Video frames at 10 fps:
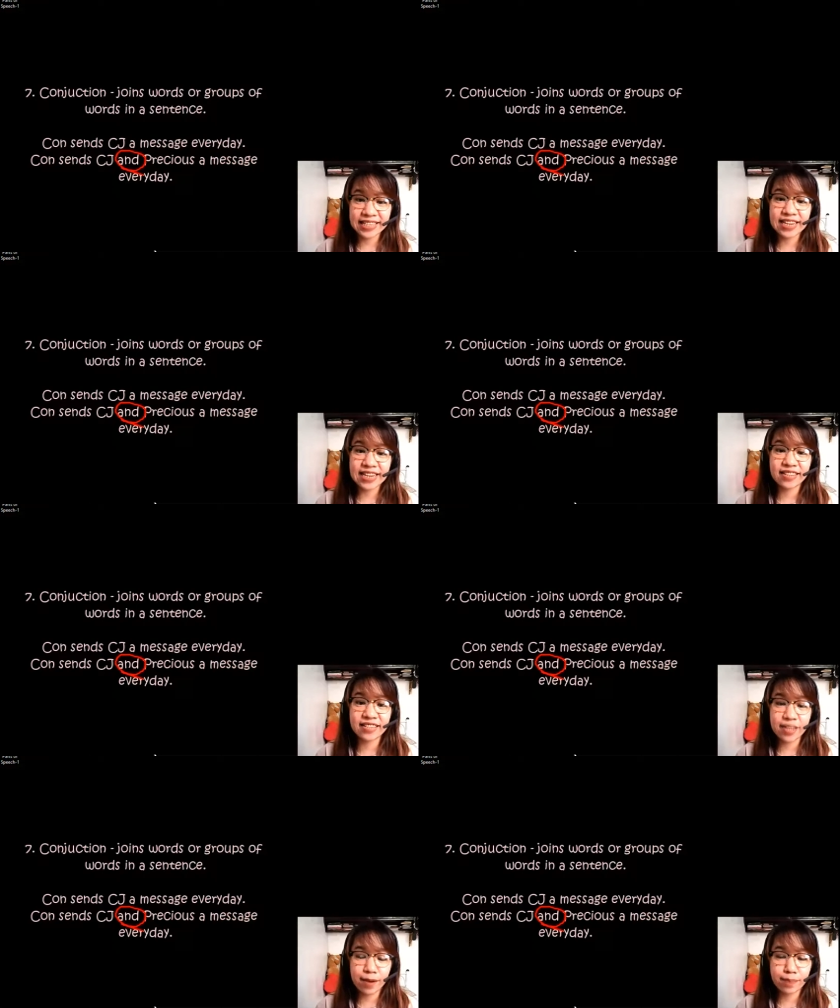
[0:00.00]
an
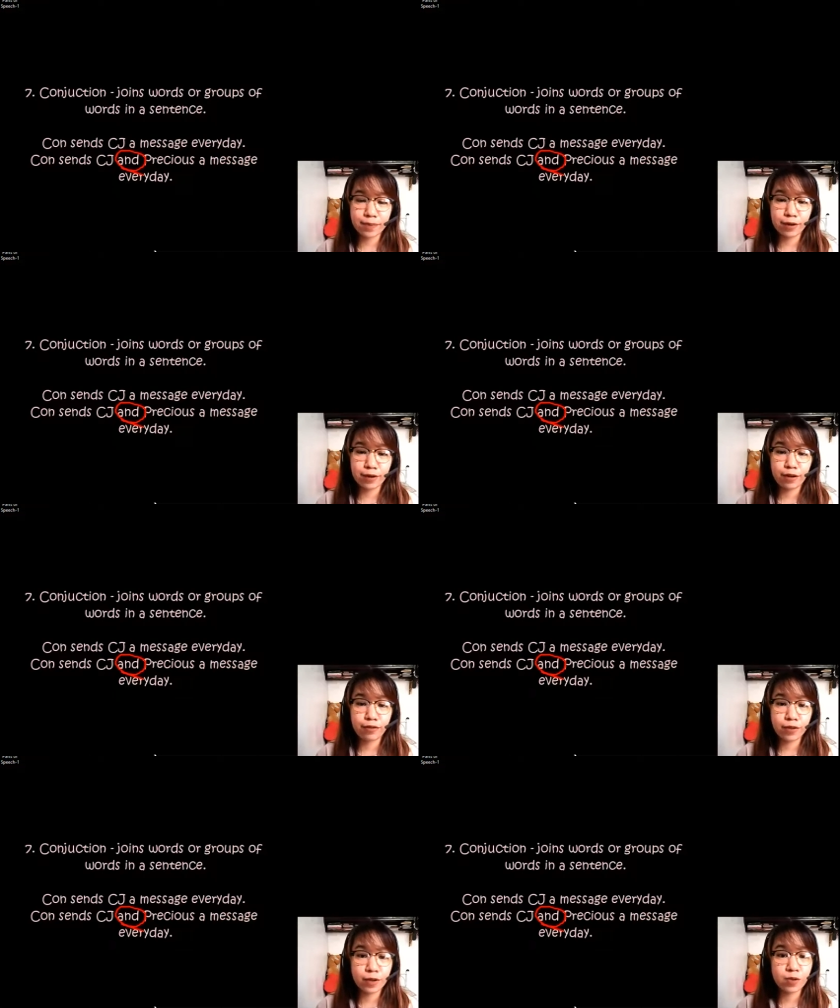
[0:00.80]
example of
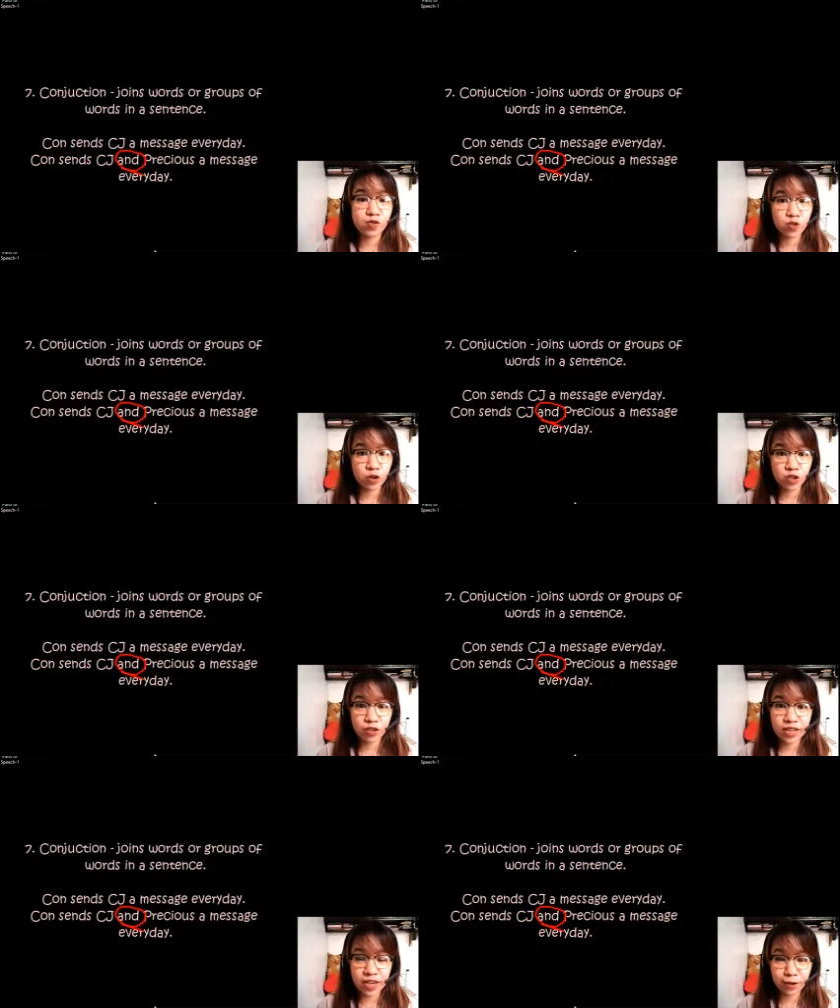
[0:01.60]
a
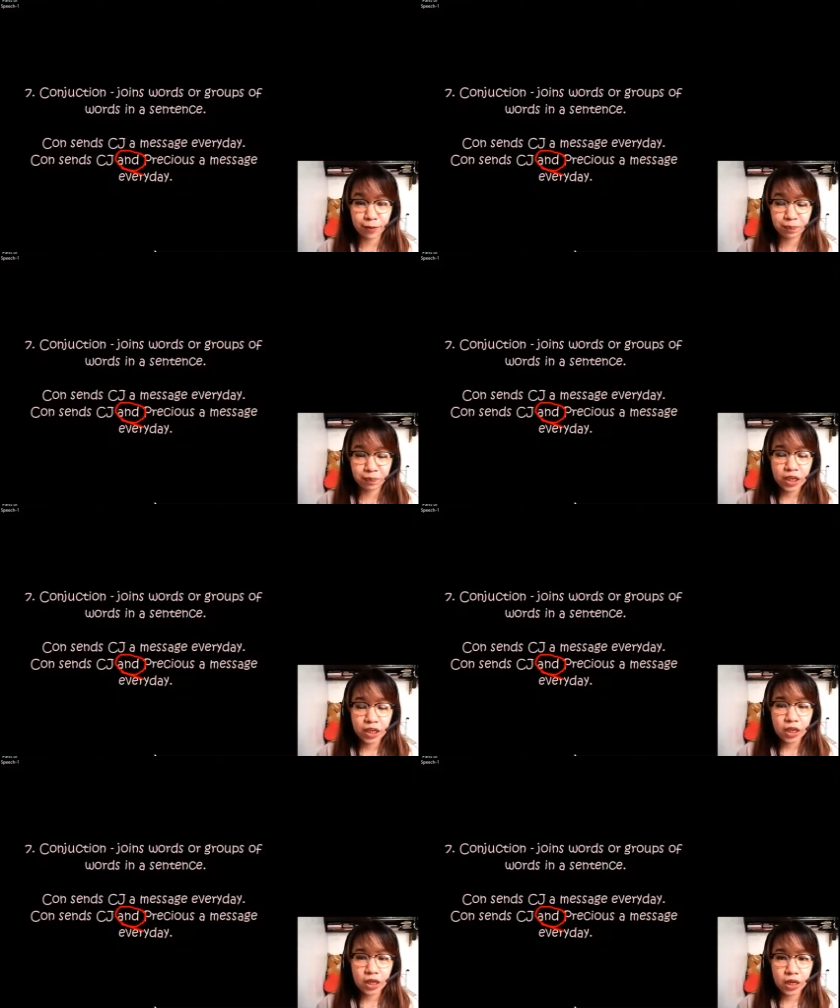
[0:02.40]
conjunction here.
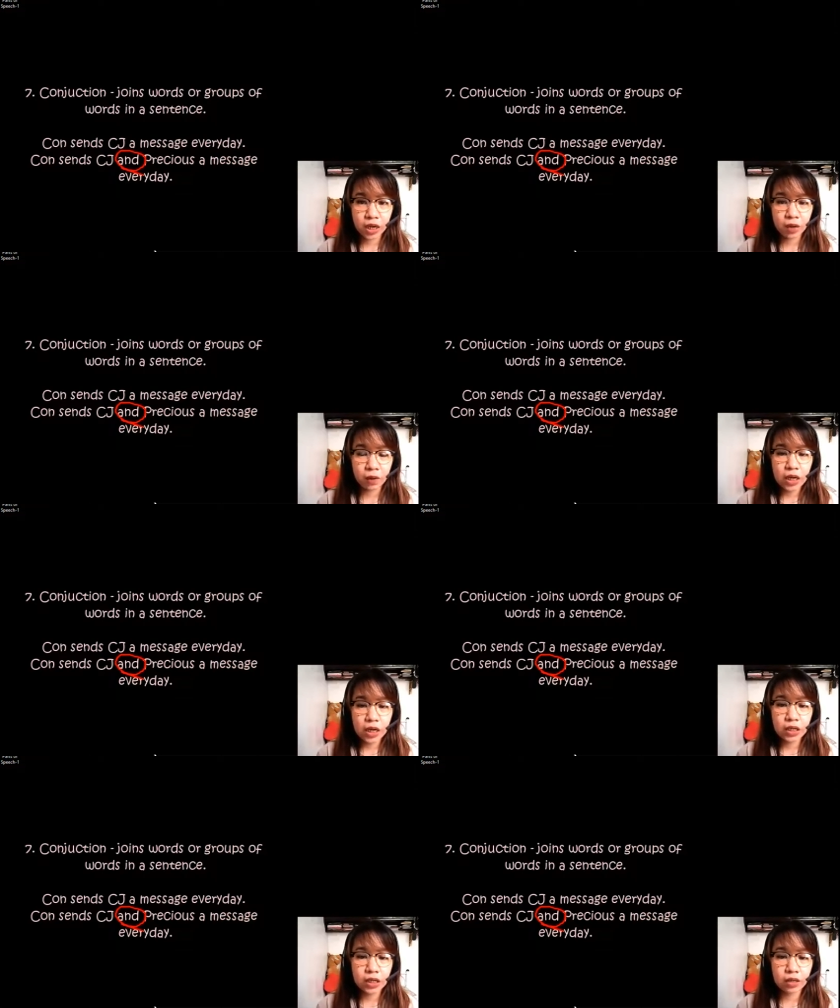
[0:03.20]
Now,
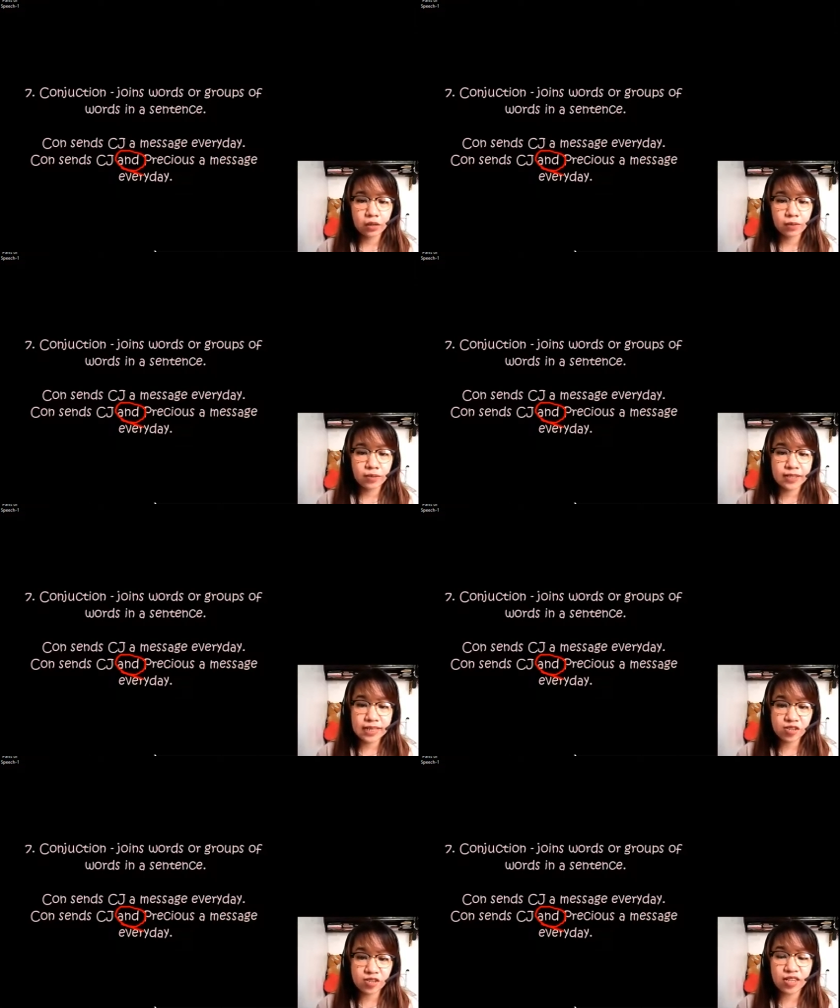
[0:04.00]

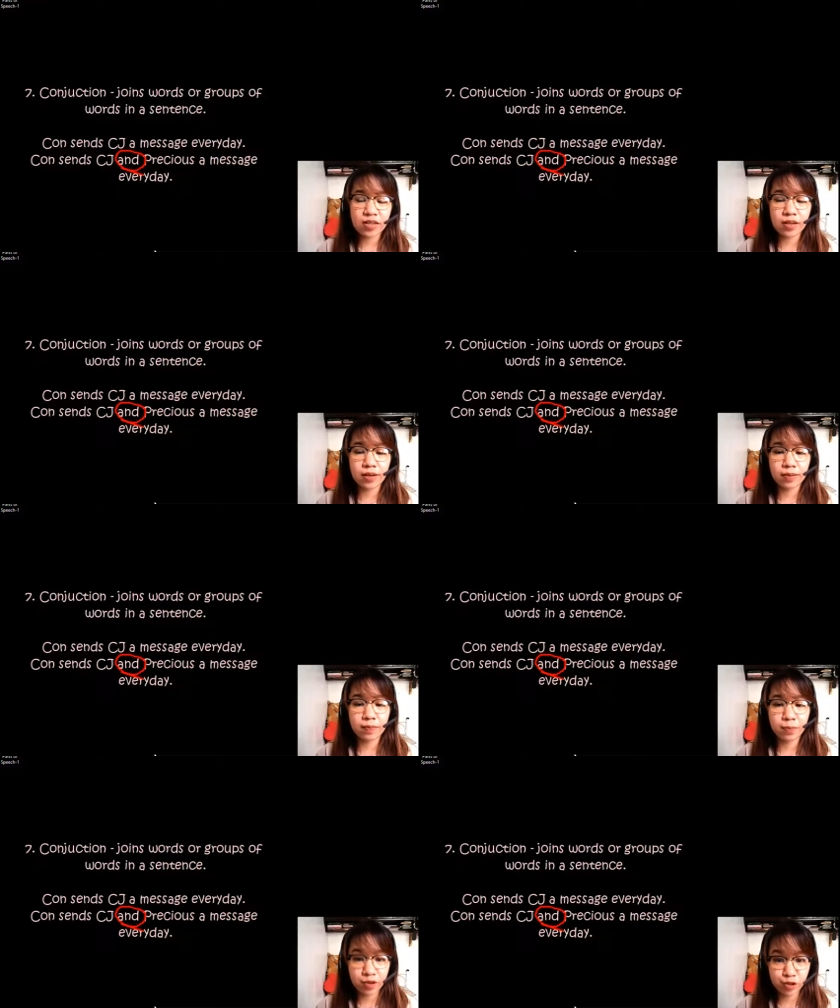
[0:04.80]
CJ and
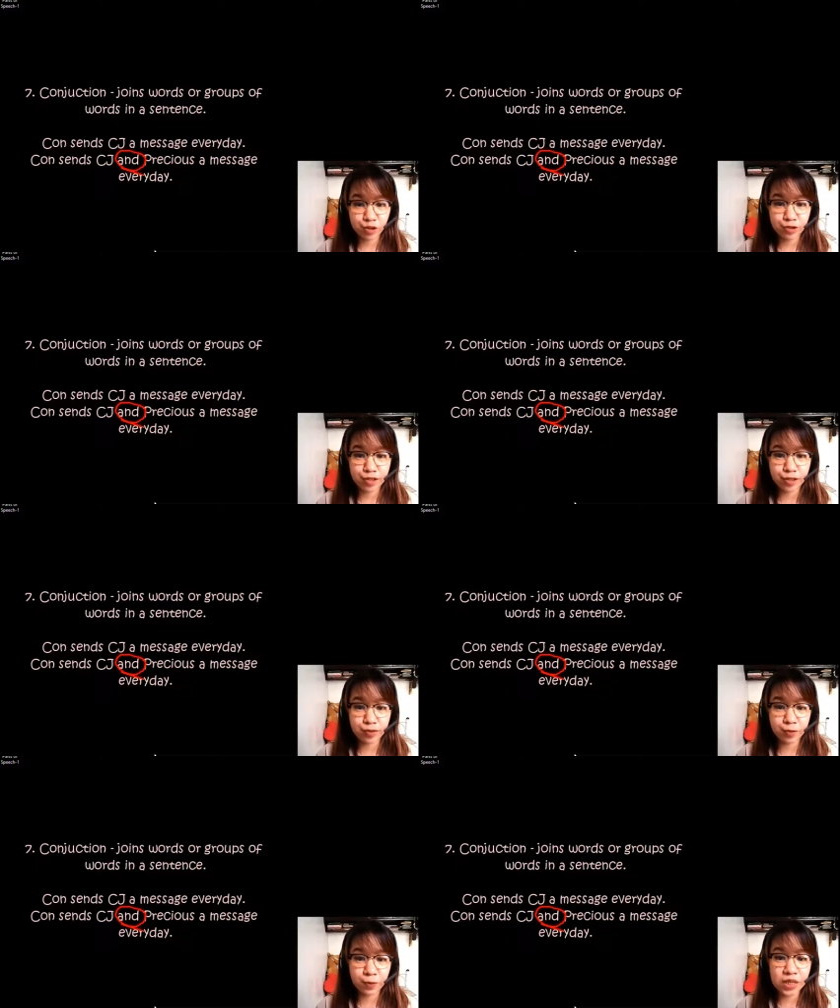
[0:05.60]
Precious. So
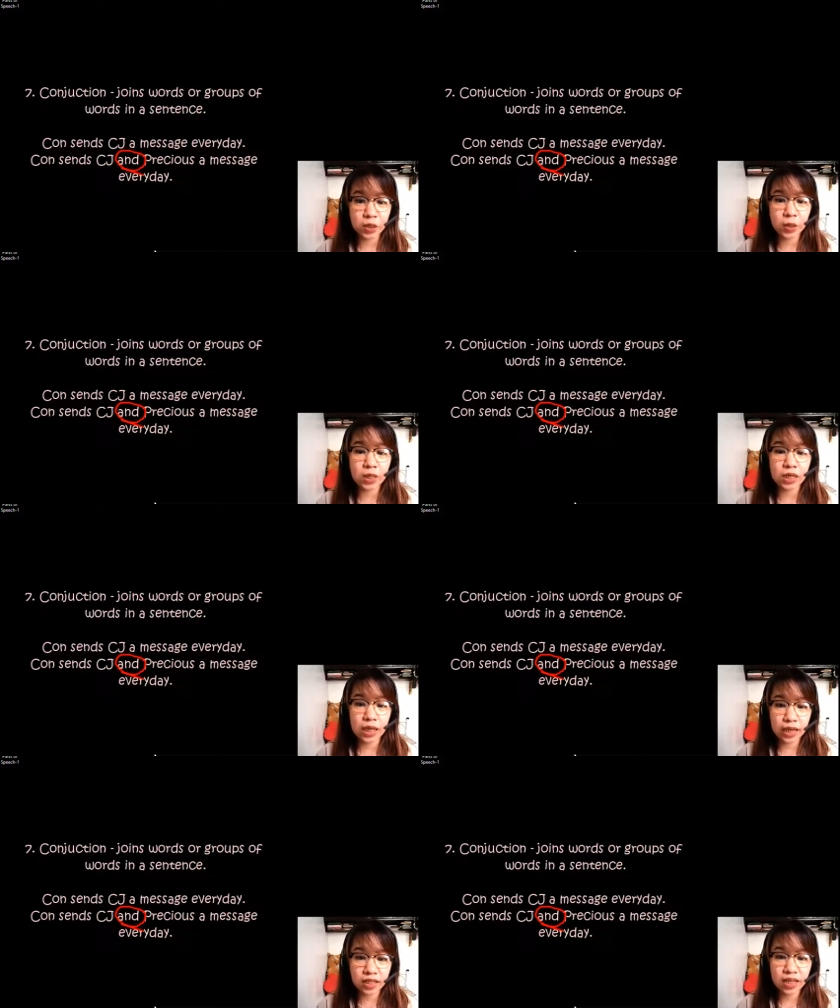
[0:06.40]
we
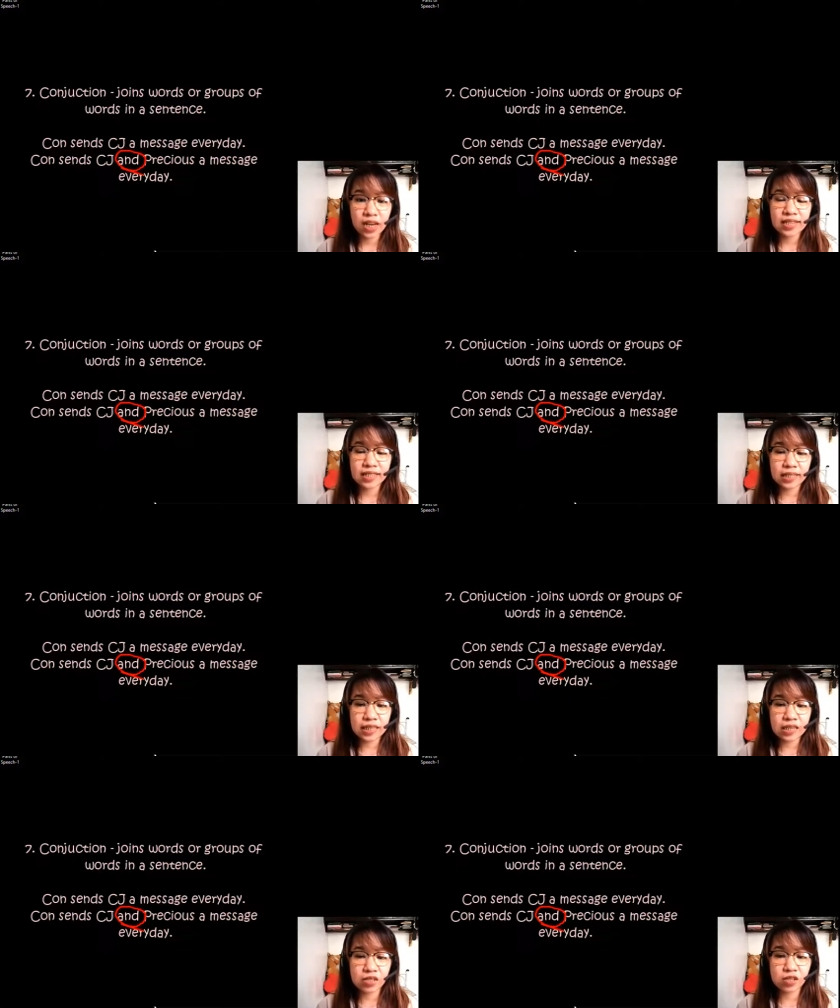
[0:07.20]
connect
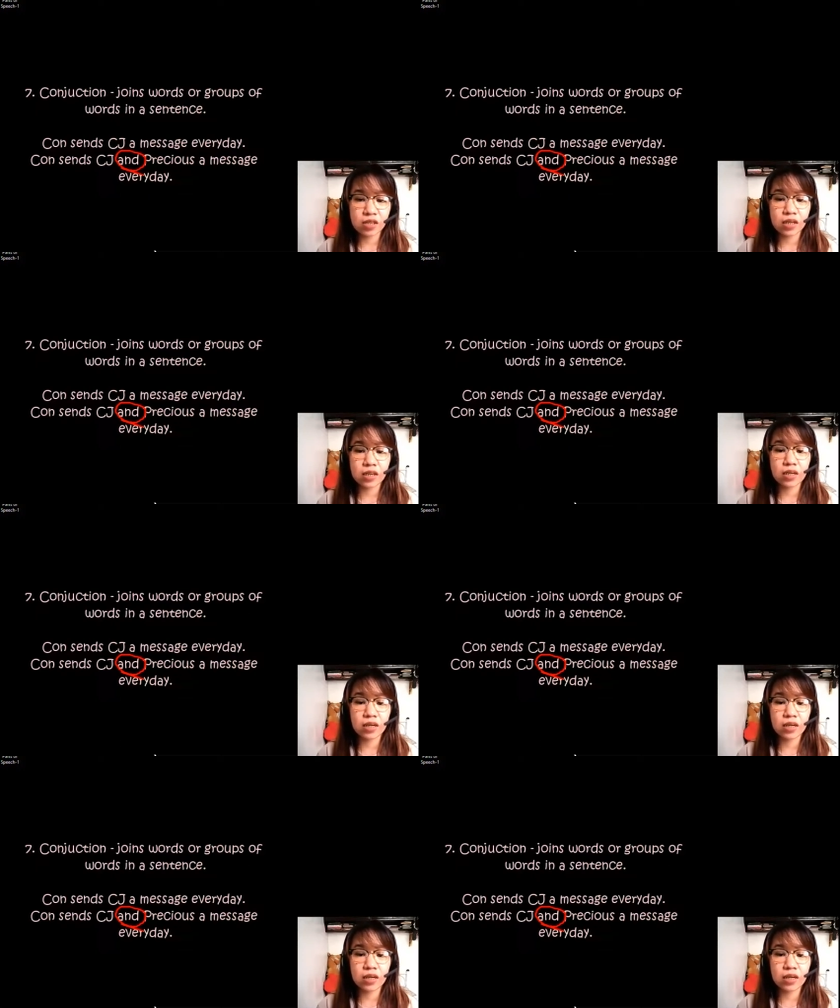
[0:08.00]
CJ